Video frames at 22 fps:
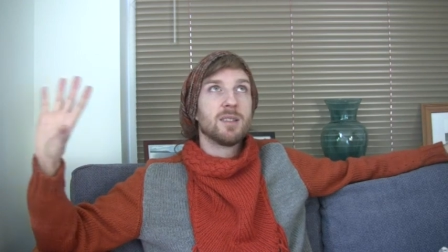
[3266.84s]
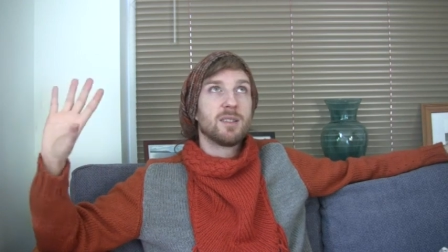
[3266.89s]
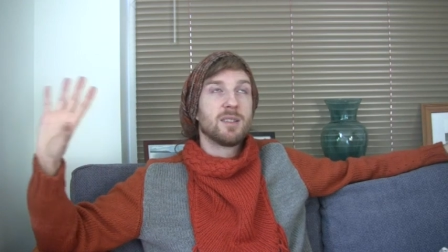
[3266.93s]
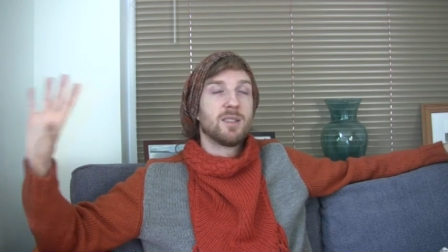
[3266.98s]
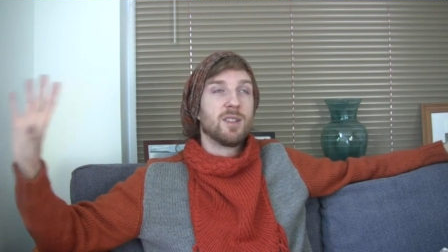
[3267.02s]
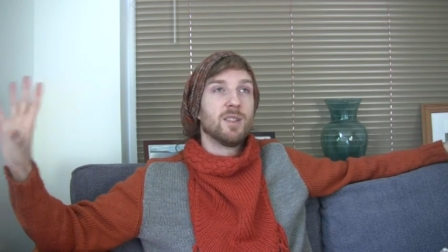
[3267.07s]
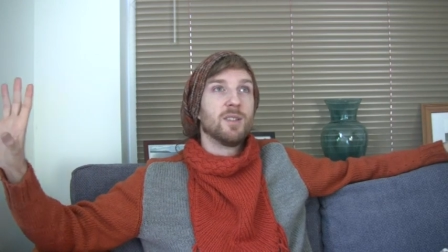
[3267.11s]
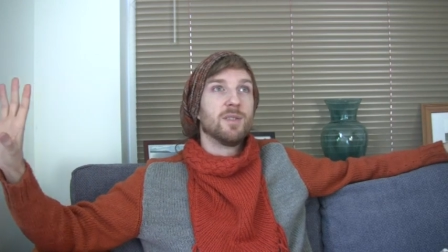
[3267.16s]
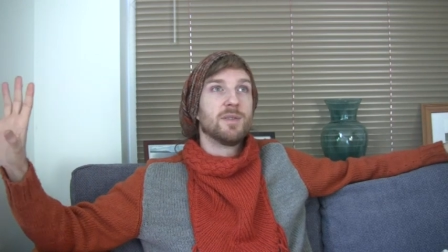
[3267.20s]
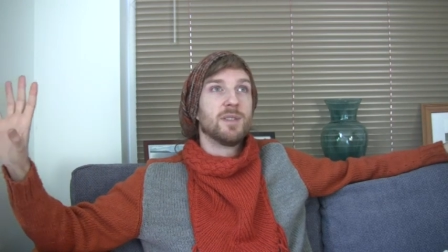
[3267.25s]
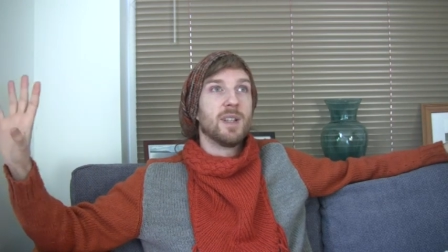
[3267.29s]

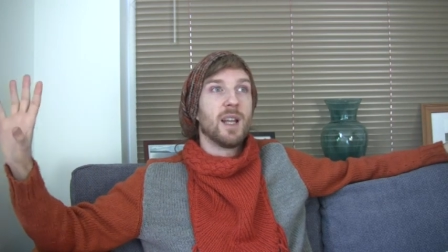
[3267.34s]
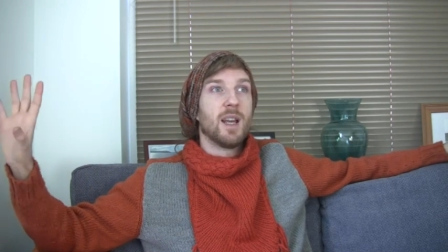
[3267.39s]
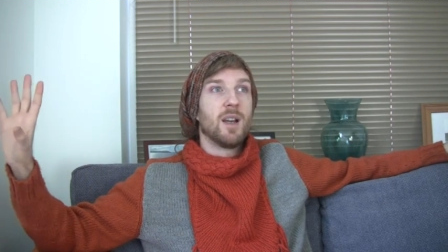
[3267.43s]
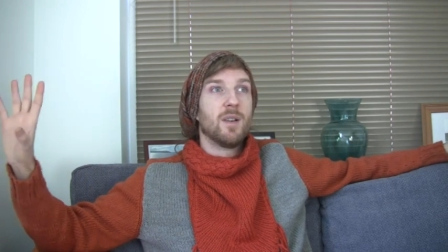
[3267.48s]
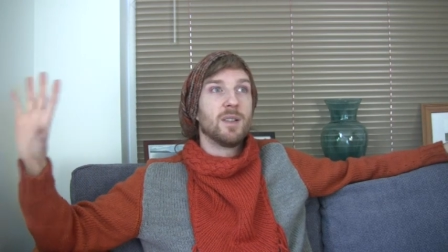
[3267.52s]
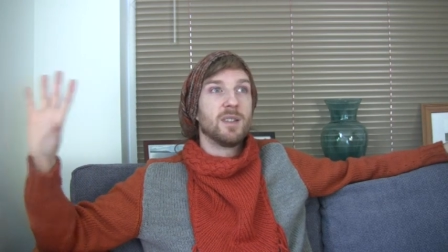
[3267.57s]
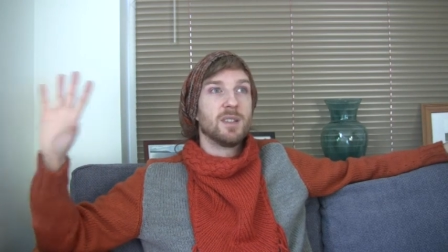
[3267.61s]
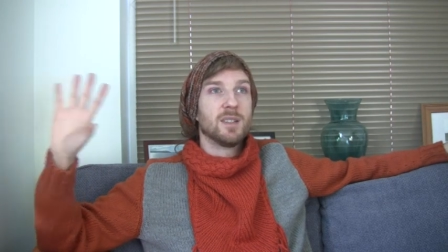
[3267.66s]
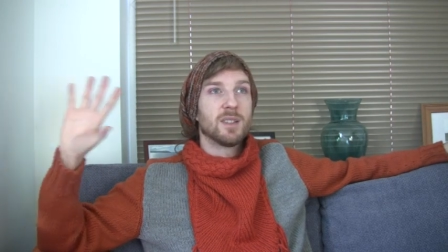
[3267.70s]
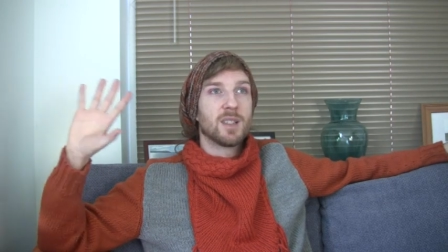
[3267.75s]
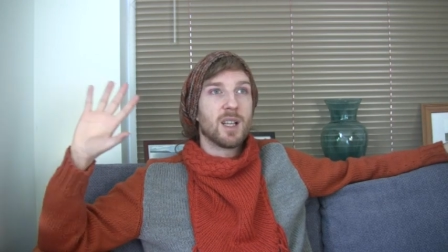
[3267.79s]
stuff now,
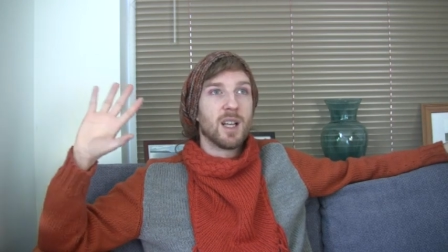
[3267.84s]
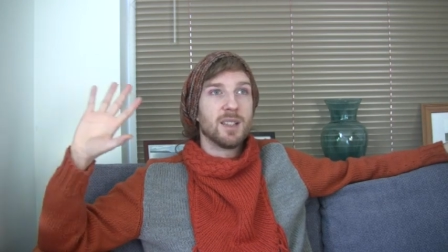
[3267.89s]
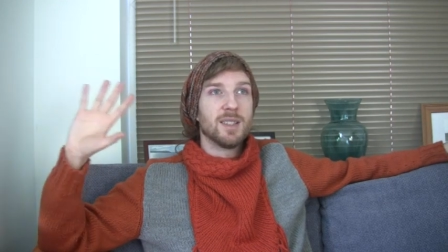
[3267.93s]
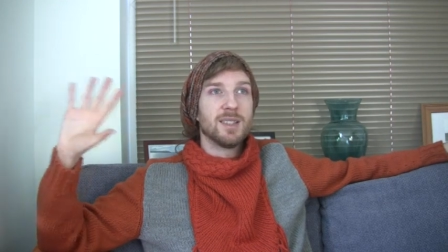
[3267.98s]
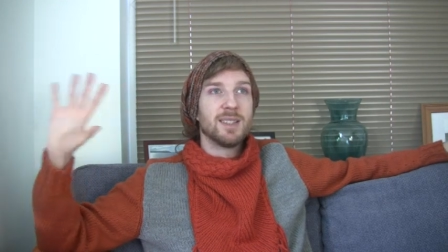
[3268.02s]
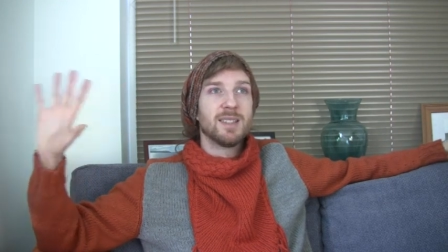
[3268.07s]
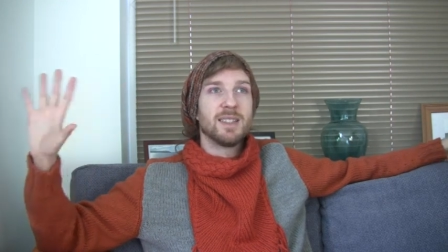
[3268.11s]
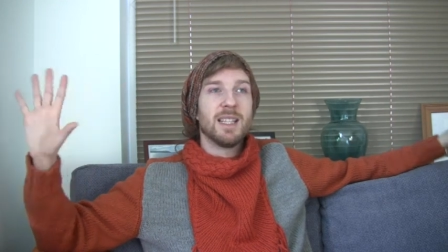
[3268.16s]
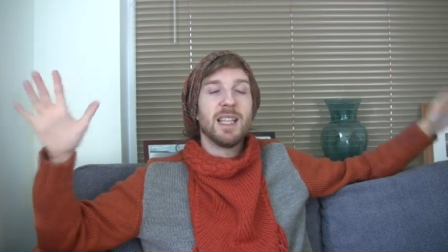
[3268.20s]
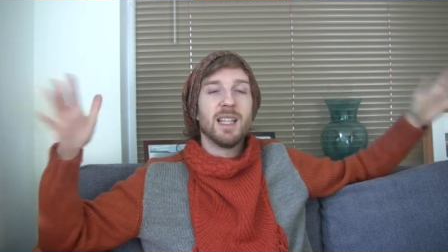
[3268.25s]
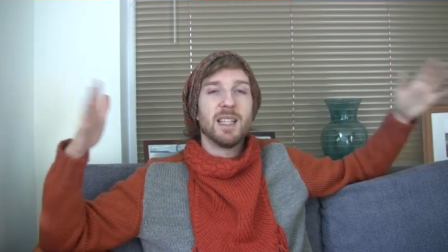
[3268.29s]
and just kind of
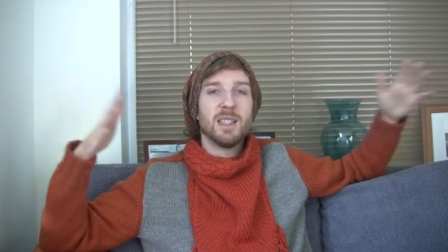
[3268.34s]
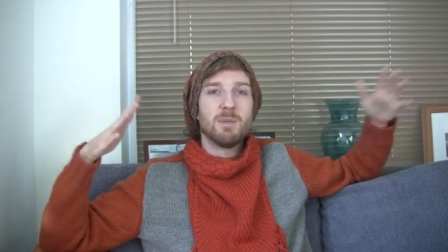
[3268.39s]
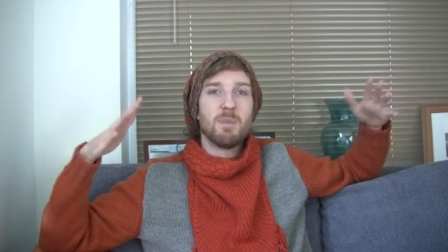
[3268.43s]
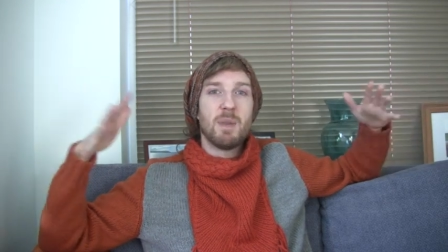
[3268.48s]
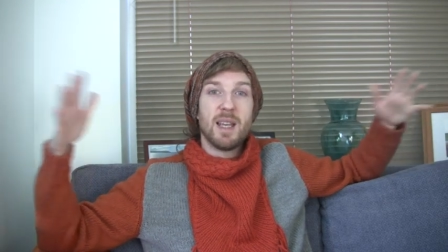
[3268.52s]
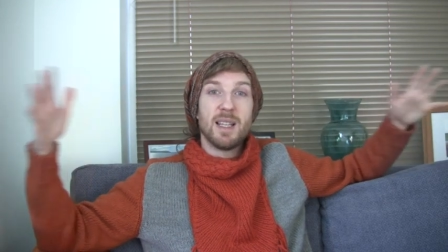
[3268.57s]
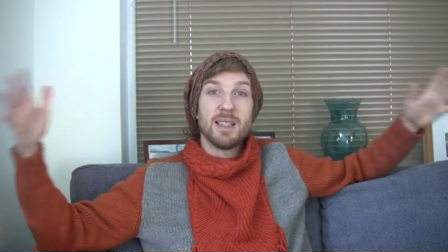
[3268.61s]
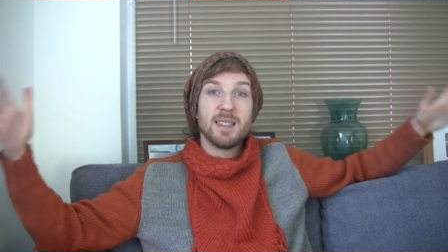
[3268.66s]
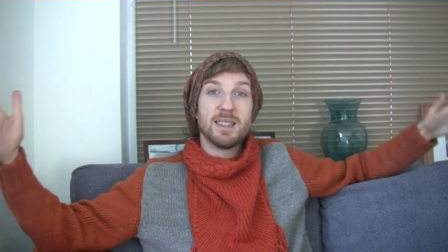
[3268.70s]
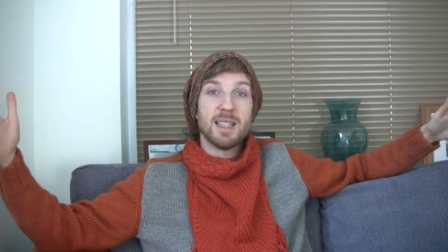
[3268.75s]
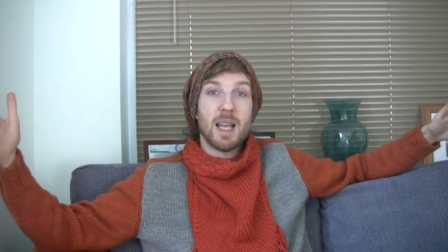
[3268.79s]
see it as
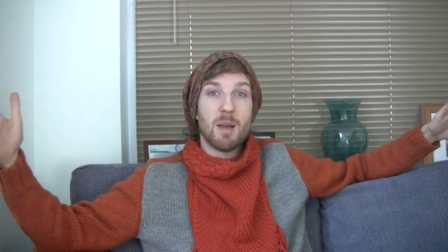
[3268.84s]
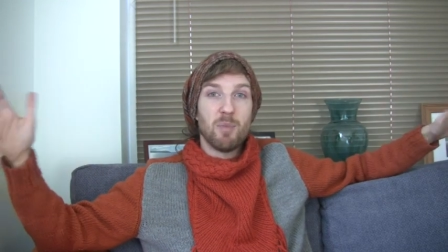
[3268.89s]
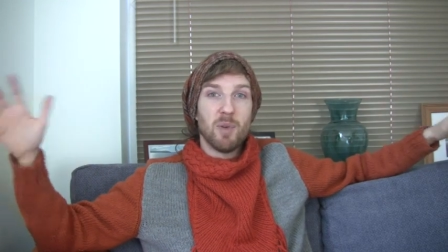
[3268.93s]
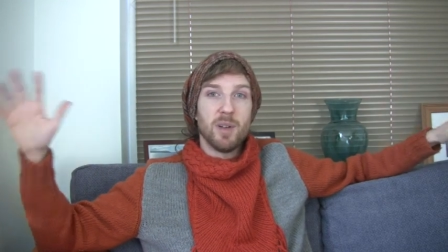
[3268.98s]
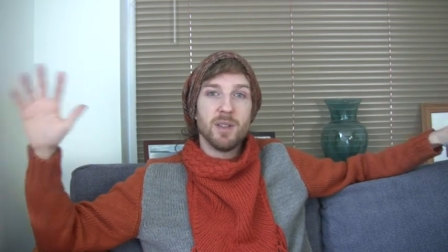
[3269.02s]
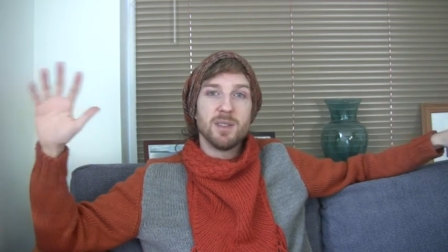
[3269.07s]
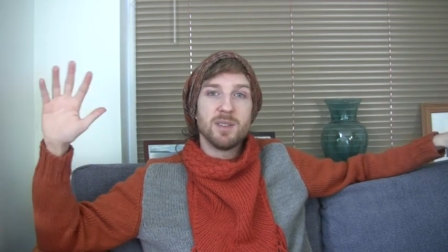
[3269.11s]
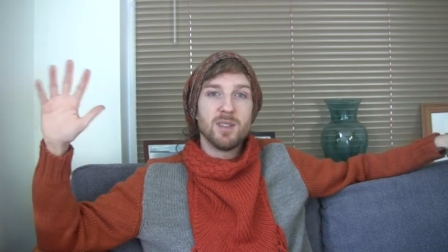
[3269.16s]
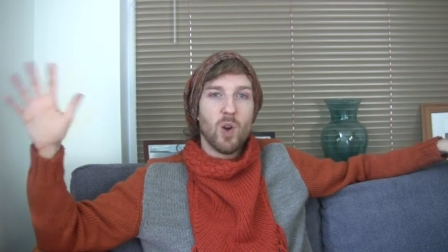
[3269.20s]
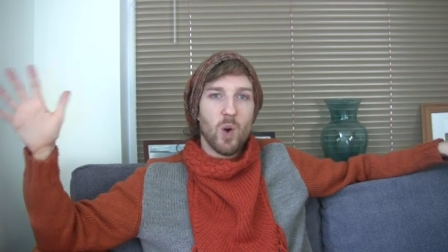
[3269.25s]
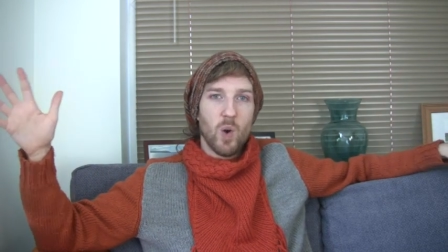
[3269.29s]
being
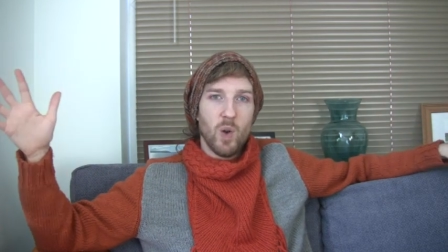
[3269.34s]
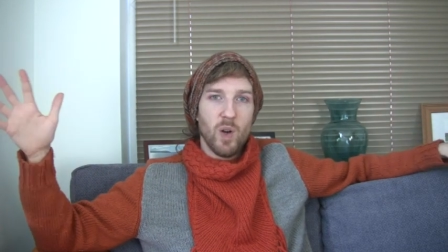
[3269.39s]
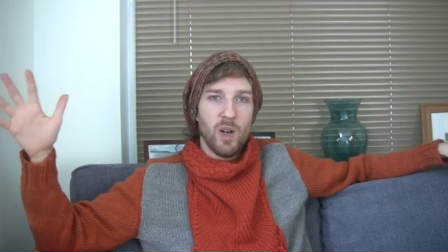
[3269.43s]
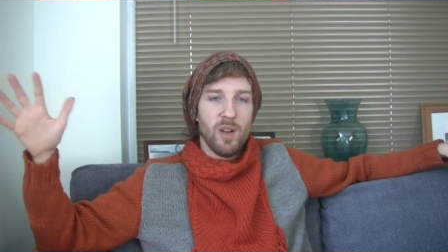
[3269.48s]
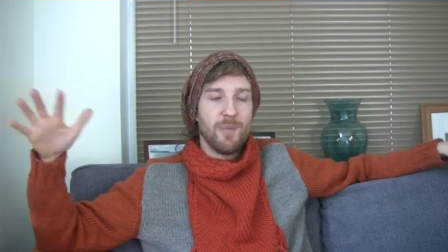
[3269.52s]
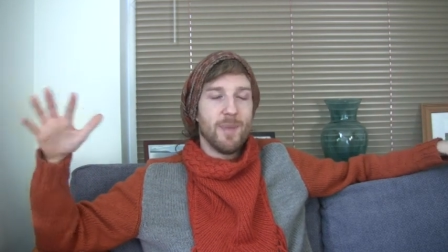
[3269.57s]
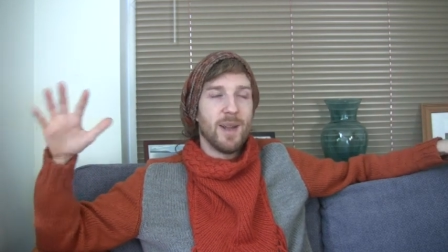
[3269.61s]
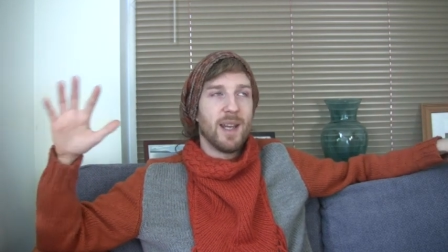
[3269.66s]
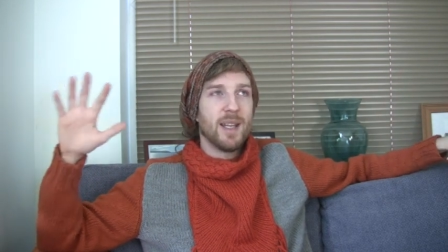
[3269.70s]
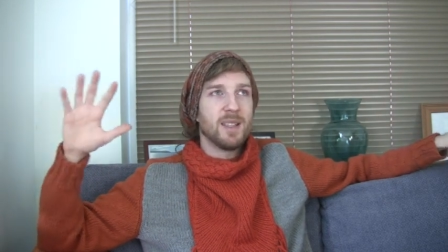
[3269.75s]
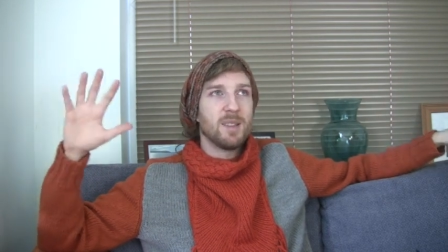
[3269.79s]
separate. It's not all
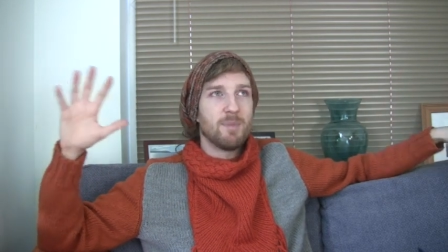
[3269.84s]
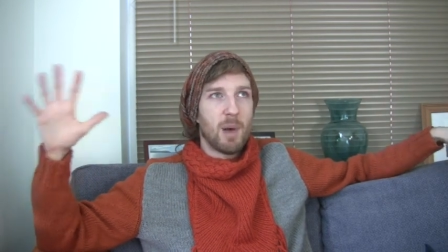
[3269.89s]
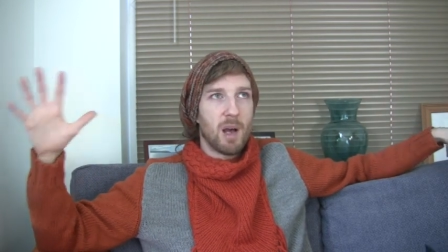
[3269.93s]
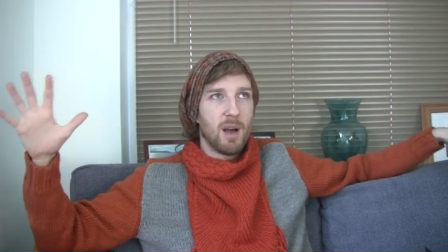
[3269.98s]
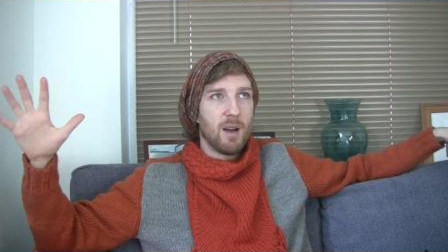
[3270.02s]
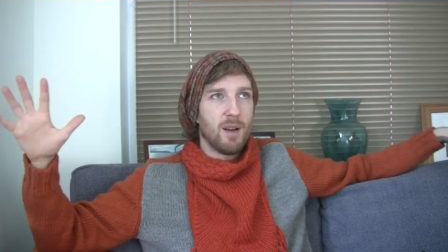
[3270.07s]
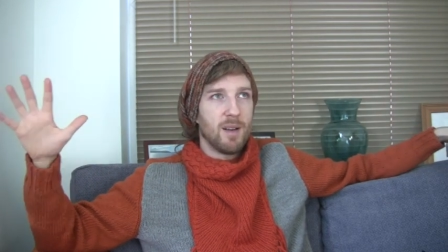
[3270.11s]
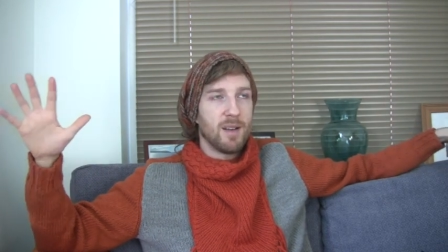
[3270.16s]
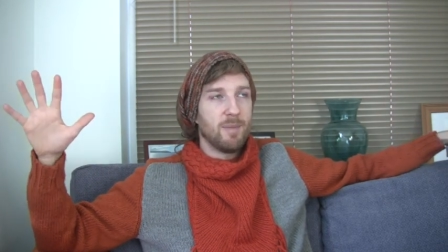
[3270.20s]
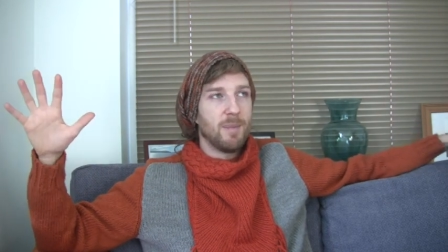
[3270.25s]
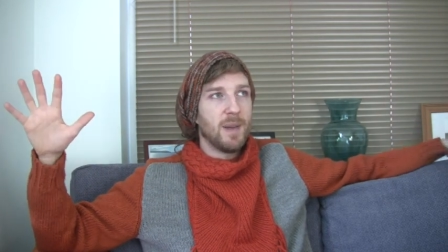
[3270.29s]
of me, it's
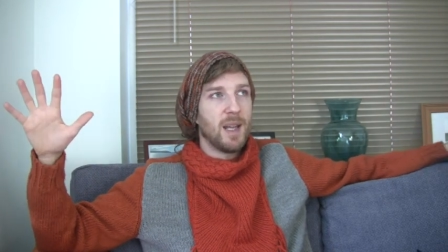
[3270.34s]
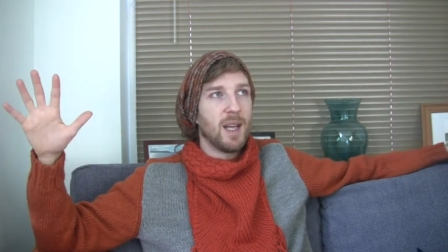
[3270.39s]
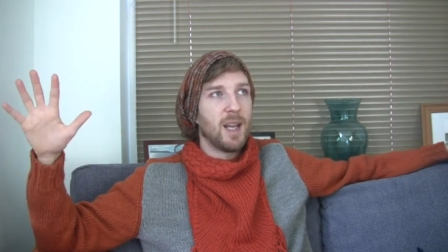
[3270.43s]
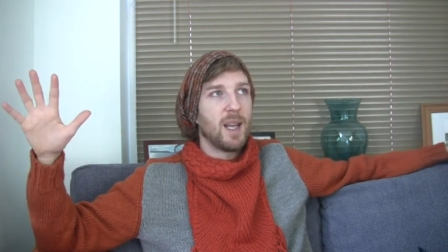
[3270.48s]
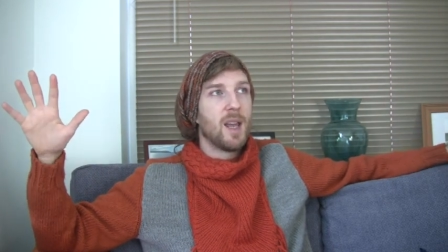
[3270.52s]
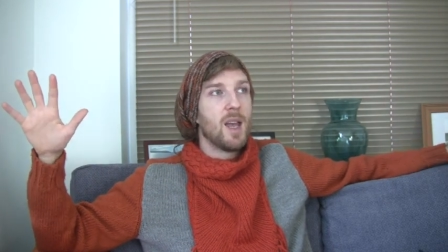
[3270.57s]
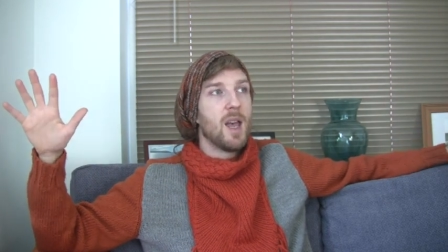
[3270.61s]
part of me.